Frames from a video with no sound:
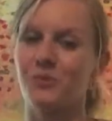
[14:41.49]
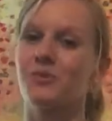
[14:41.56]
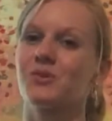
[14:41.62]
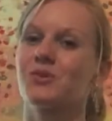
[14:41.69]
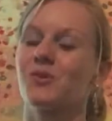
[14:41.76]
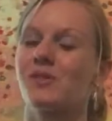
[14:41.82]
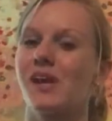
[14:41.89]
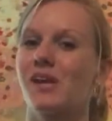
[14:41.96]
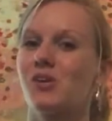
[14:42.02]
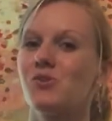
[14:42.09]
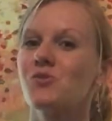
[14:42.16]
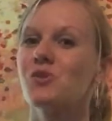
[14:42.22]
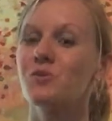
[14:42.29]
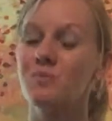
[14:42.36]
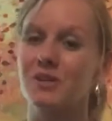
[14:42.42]
so that
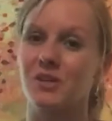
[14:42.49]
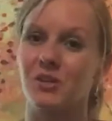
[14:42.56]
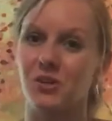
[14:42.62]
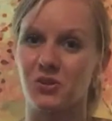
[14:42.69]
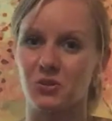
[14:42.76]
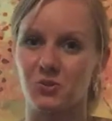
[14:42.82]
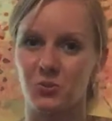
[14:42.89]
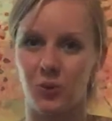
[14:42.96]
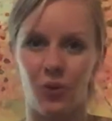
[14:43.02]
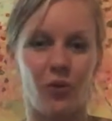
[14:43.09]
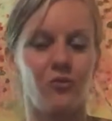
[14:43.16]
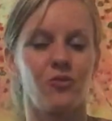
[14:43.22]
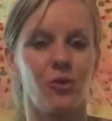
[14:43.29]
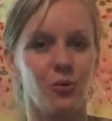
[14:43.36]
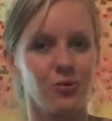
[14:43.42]
you can be in control
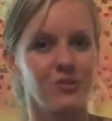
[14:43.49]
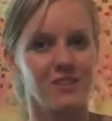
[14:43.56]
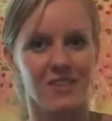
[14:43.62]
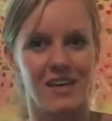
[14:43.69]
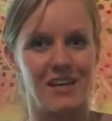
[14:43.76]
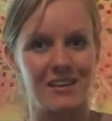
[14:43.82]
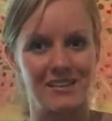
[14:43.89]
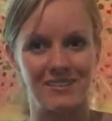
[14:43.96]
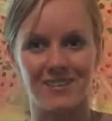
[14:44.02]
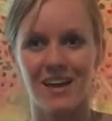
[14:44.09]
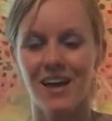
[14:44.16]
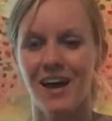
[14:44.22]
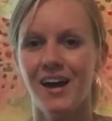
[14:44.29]
of those things.